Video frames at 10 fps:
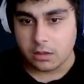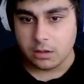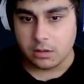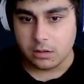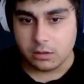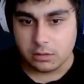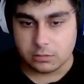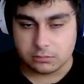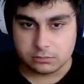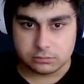
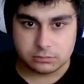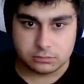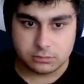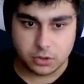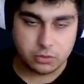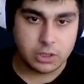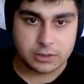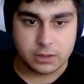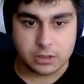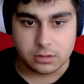um you got
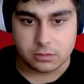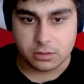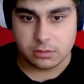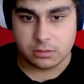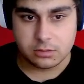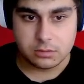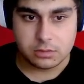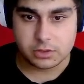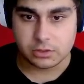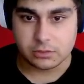the idea, right?
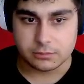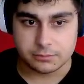So